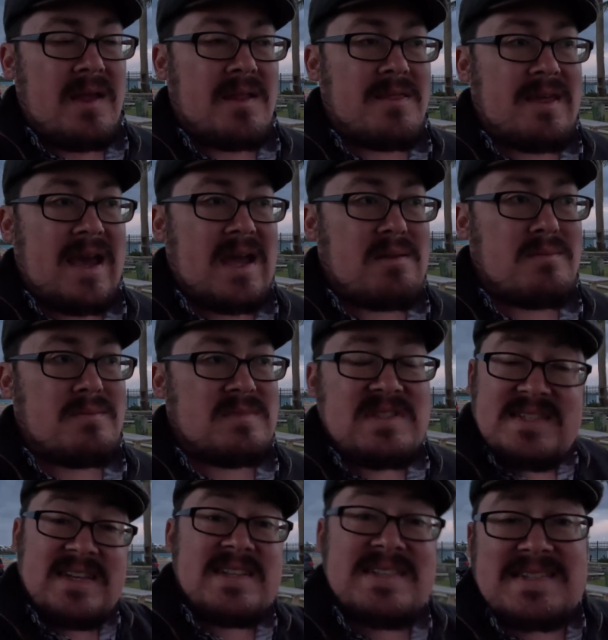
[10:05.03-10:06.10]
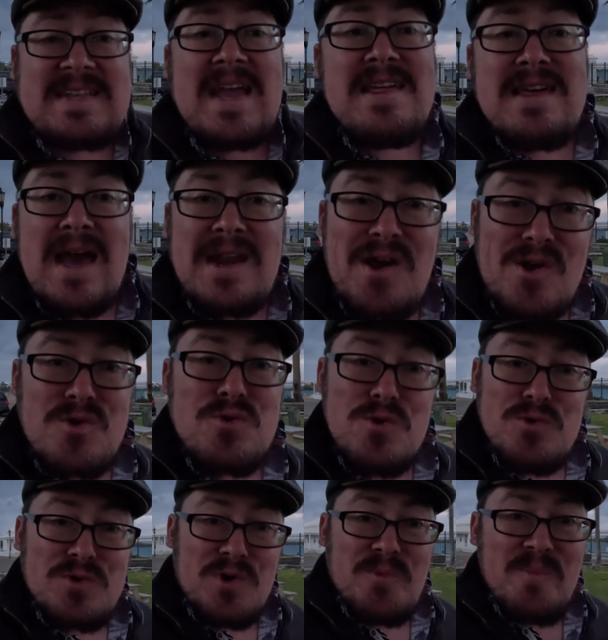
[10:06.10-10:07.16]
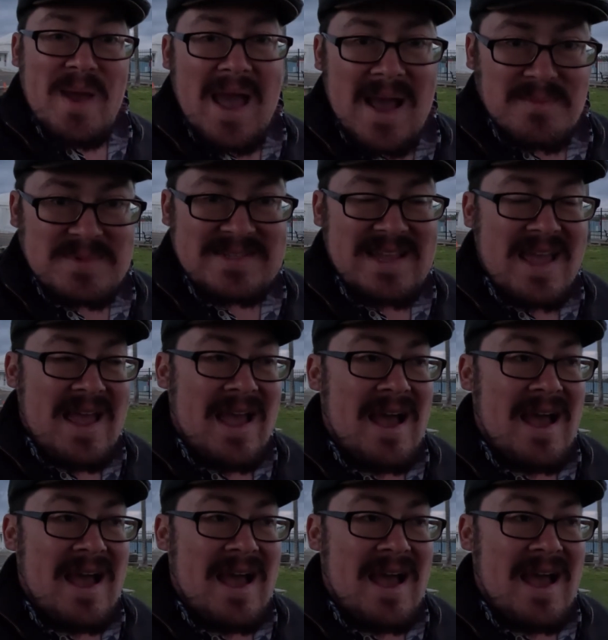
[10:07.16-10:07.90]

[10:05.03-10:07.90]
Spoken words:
that didn't say that on Google Maps,